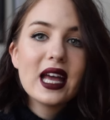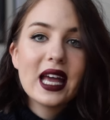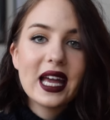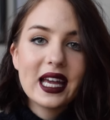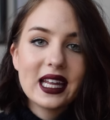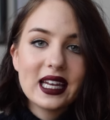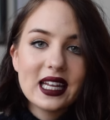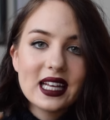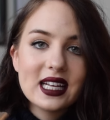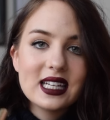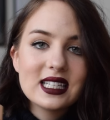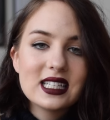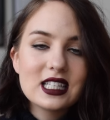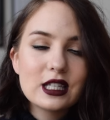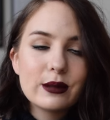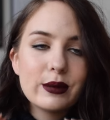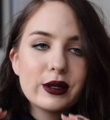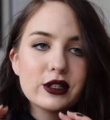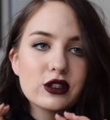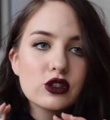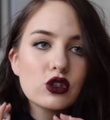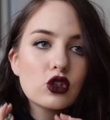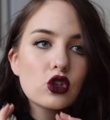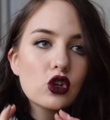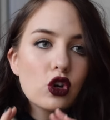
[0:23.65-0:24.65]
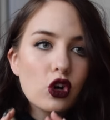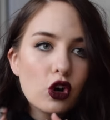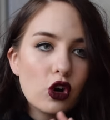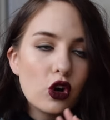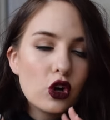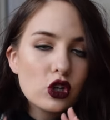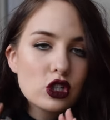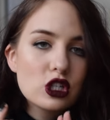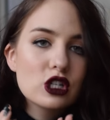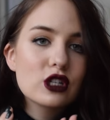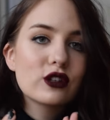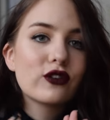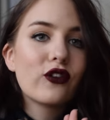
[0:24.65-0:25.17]
It is the most
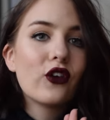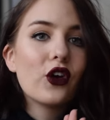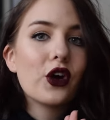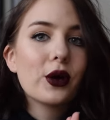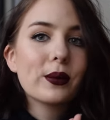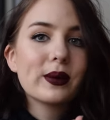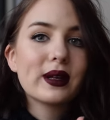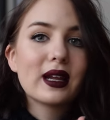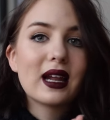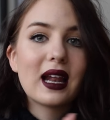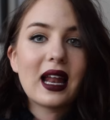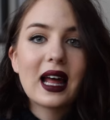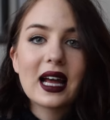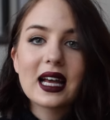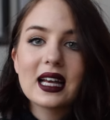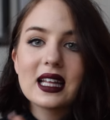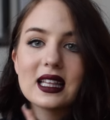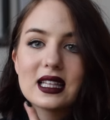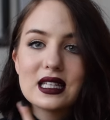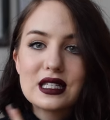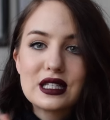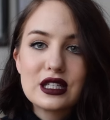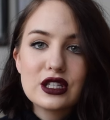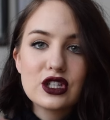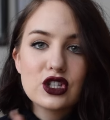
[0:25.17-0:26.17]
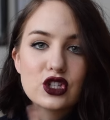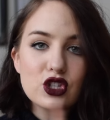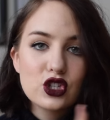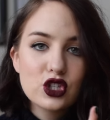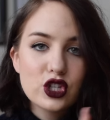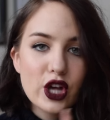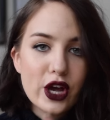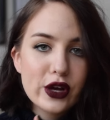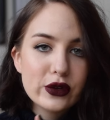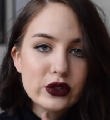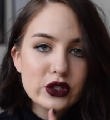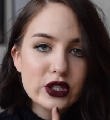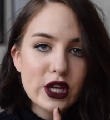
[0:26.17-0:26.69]
gorgeous formula. Like, this is
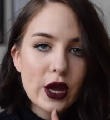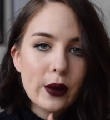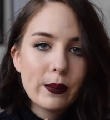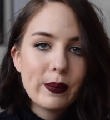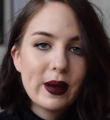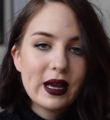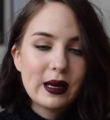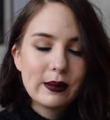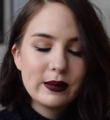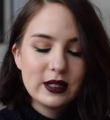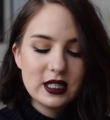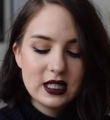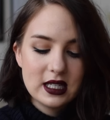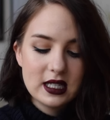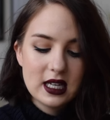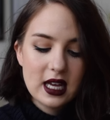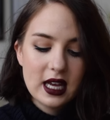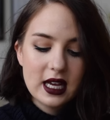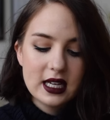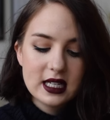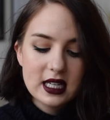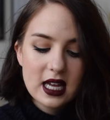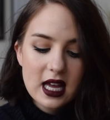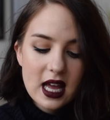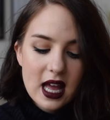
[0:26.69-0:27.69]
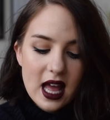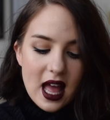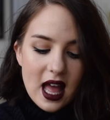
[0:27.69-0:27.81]
so, so pigmented